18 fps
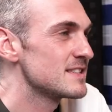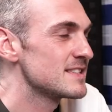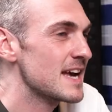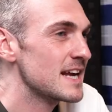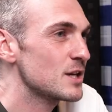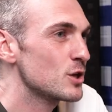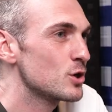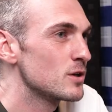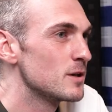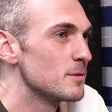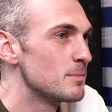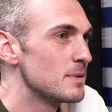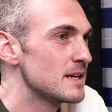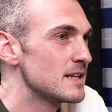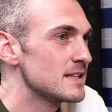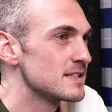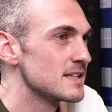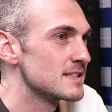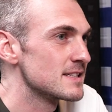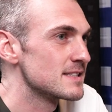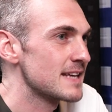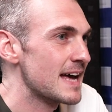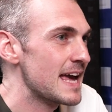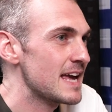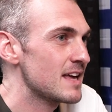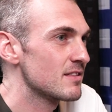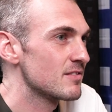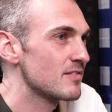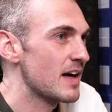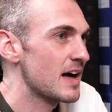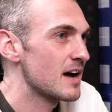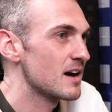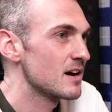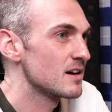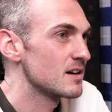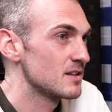technical ability to take that
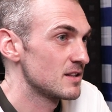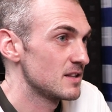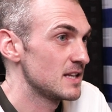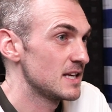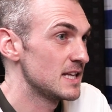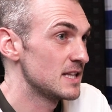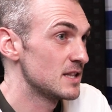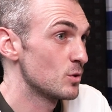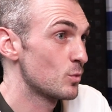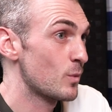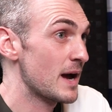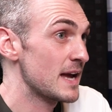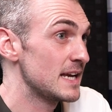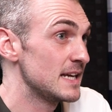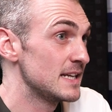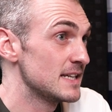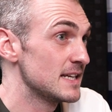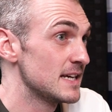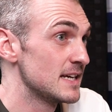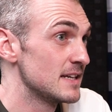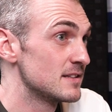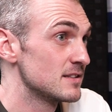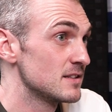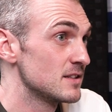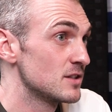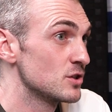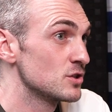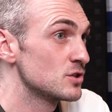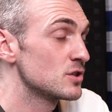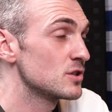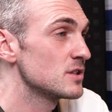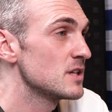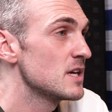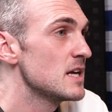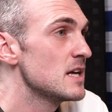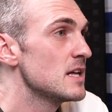in the way he did, because
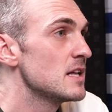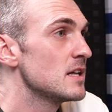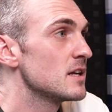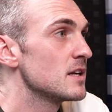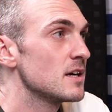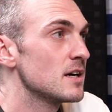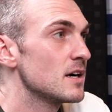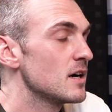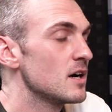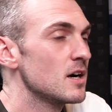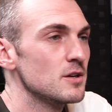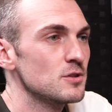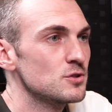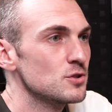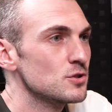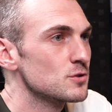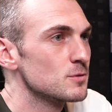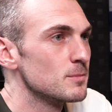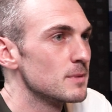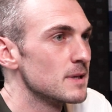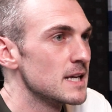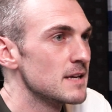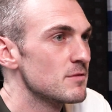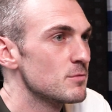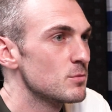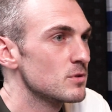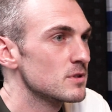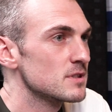it was just unbelievable.